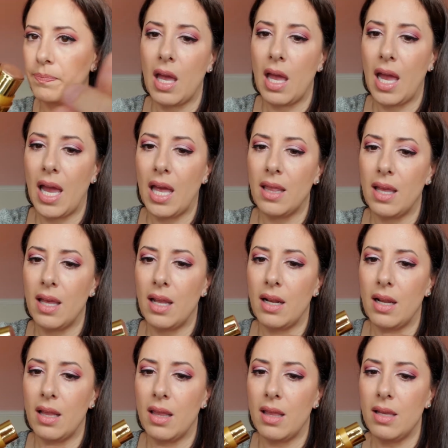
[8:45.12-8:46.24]
And
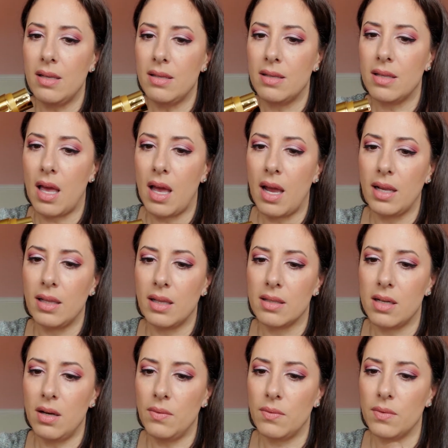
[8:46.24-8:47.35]
then this side, let's
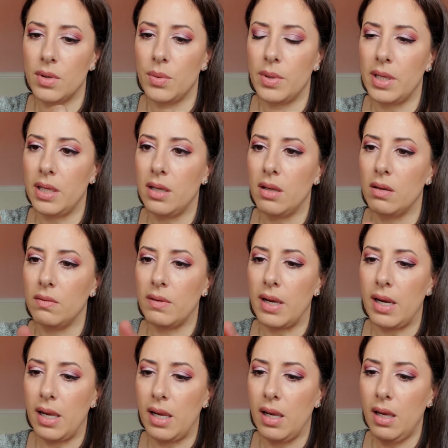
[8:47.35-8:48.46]
not ruin it
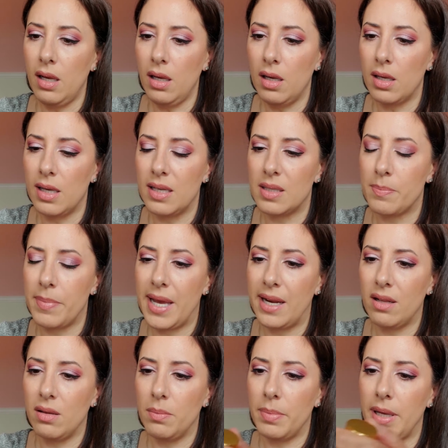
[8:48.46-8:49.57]
already, is
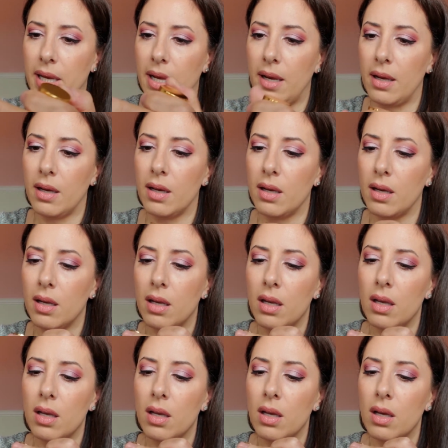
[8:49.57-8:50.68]
Petal Pink.
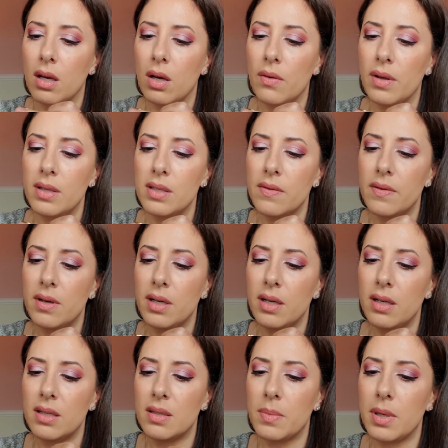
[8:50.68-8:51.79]
Oh, that's a very
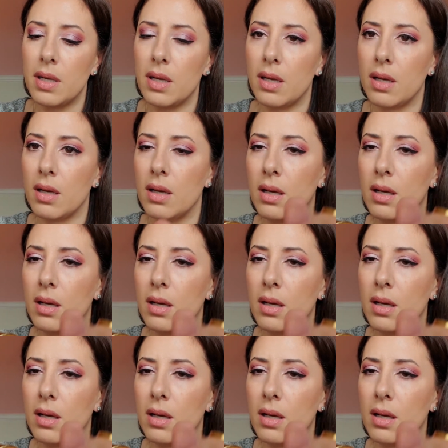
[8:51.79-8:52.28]
nice pink.